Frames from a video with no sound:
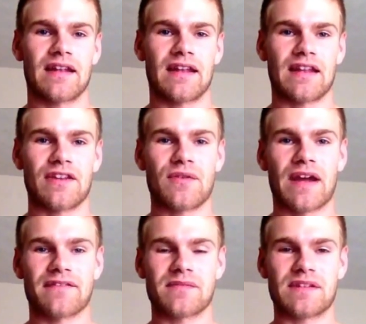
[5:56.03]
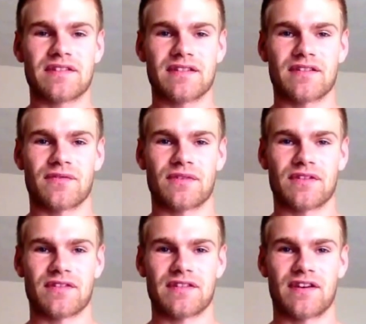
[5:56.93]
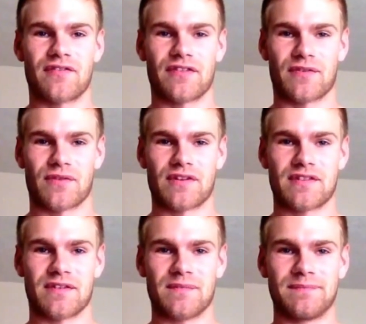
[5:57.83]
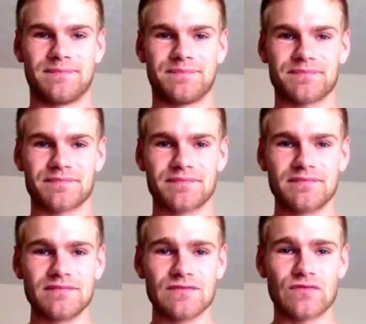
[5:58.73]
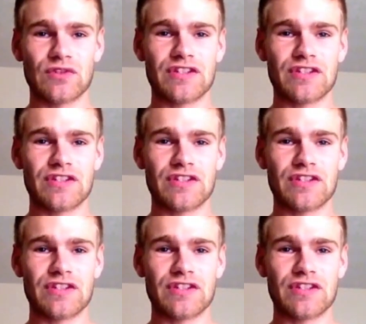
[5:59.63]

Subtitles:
And you have to be centered with yourself in order to really